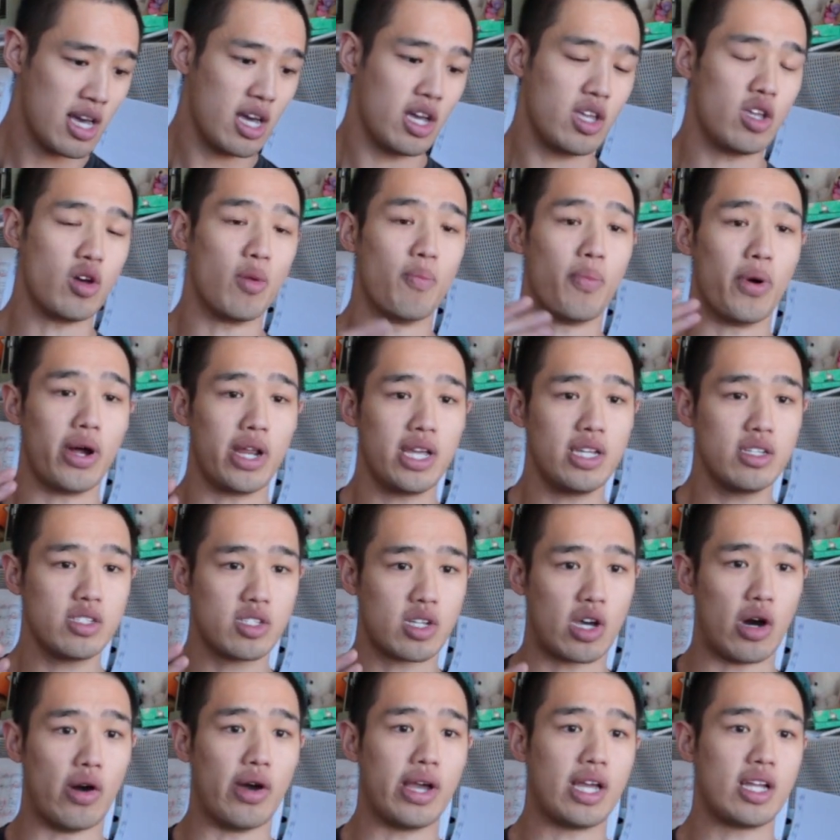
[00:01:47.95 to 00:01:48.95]
your body is
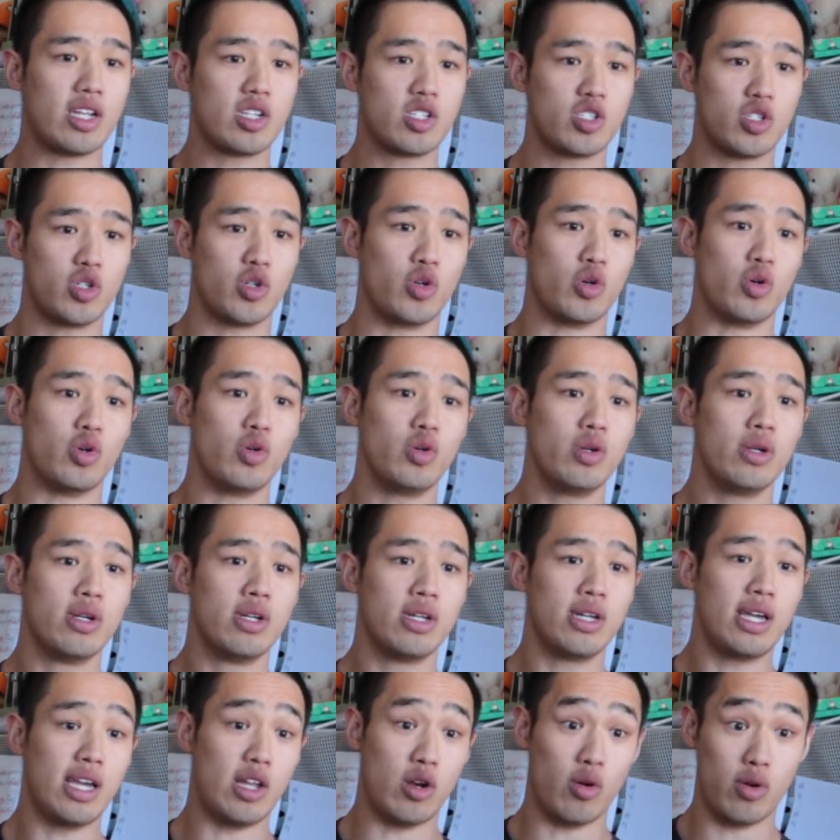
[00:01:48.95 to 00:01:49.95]
going to,
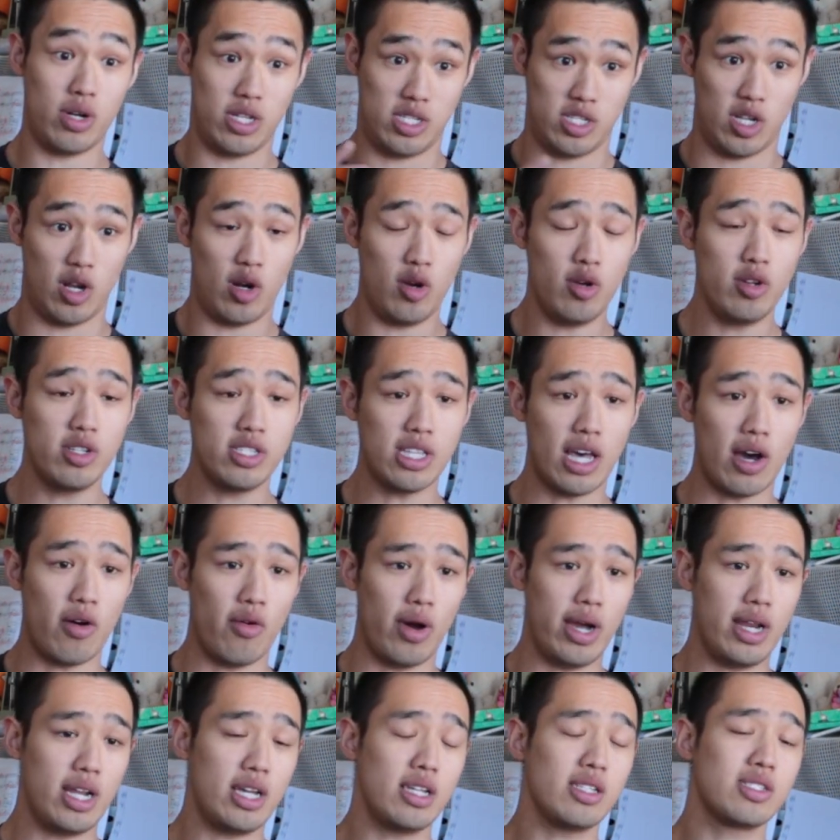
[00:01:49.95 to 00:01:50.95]
in order to lose that
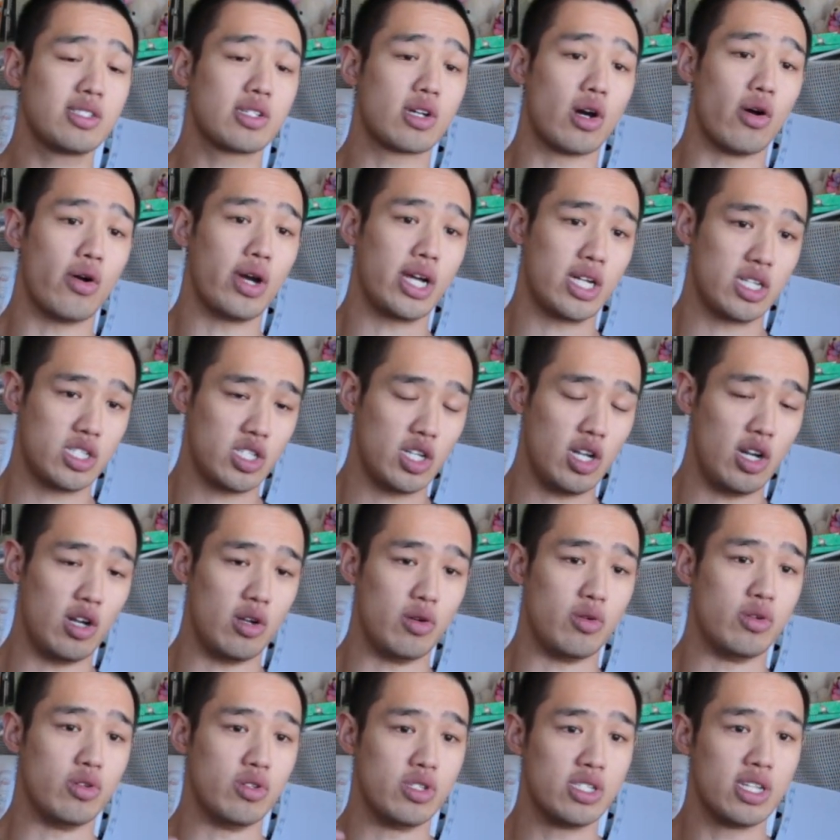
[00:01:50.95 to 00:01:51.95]
weight, it's going to
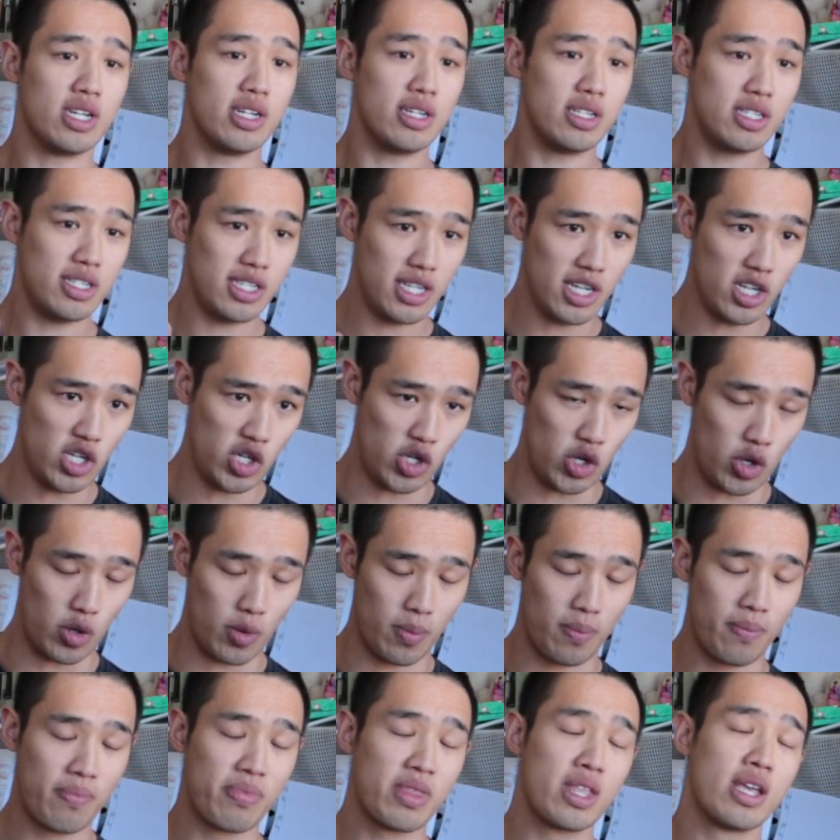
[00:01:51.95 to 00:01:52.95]
lose tissue.
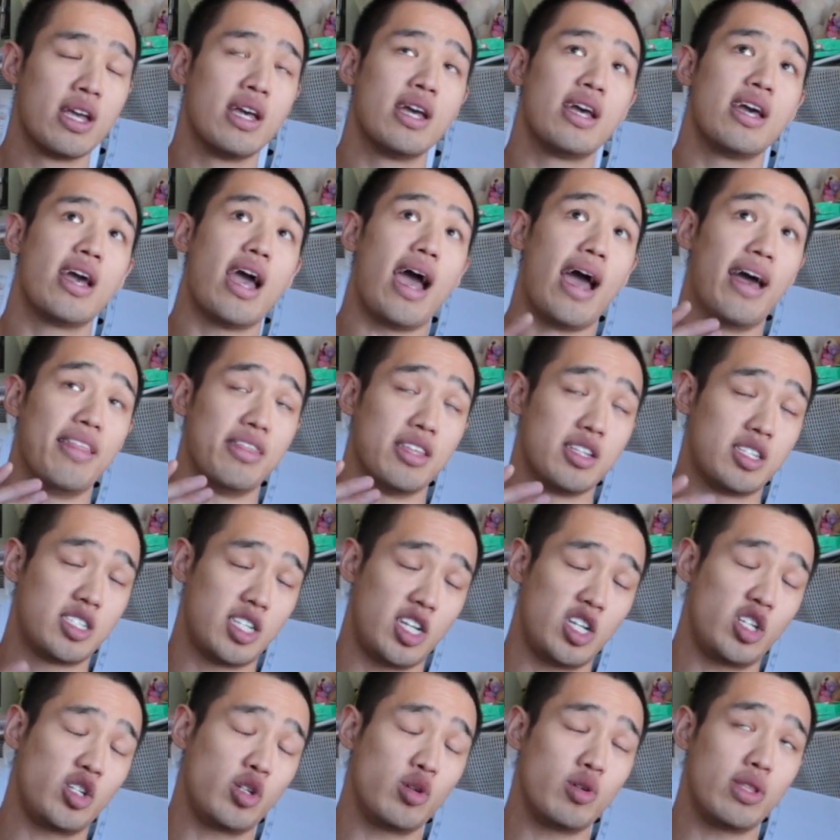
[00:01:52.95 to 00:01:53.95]
And the
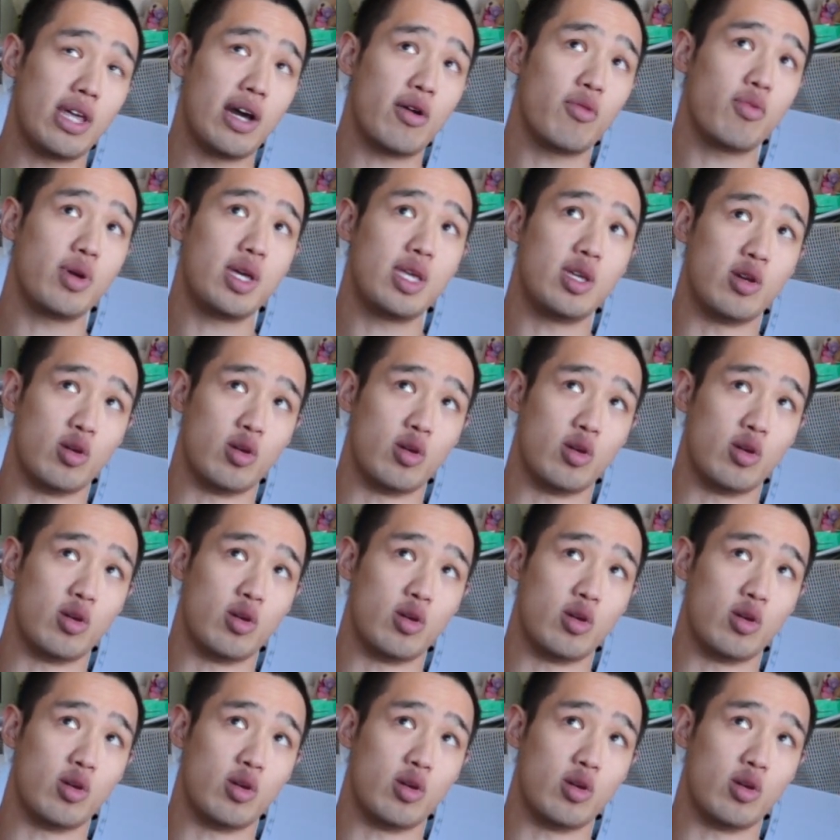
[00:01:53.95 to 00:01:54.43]
tissue that